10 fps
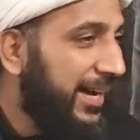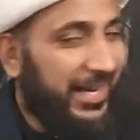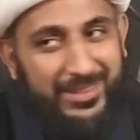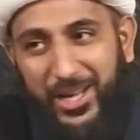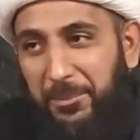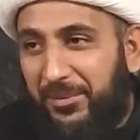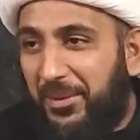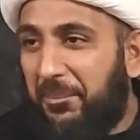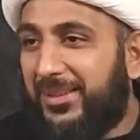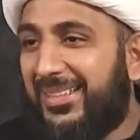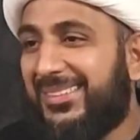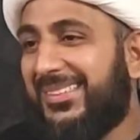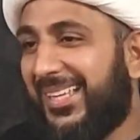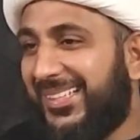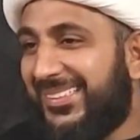Adab of the
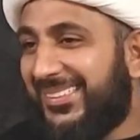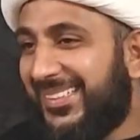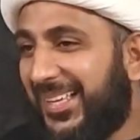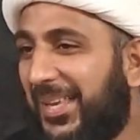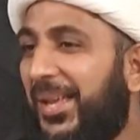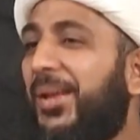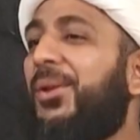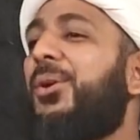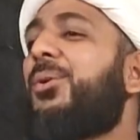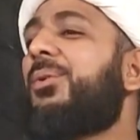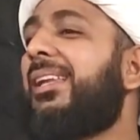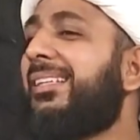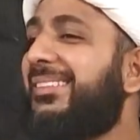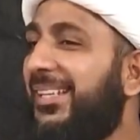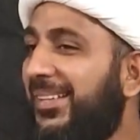majlis is you
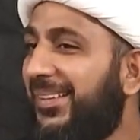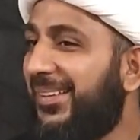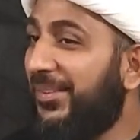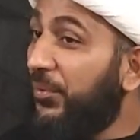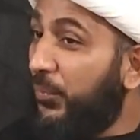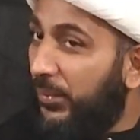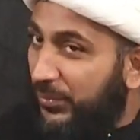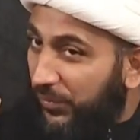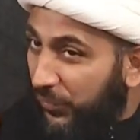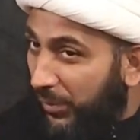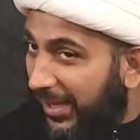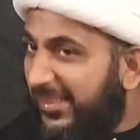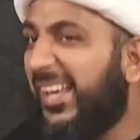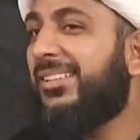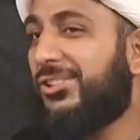listen with your full
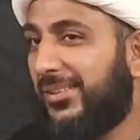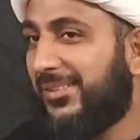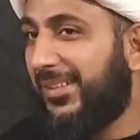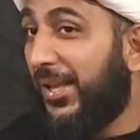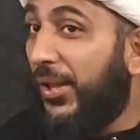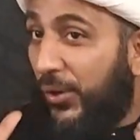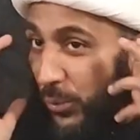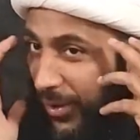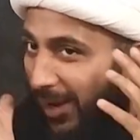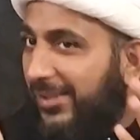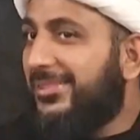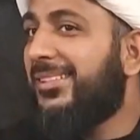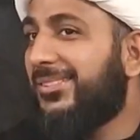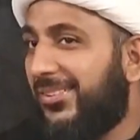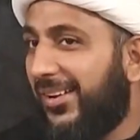attention. You
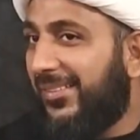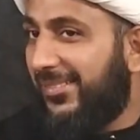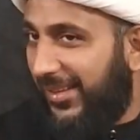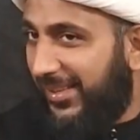concentrate.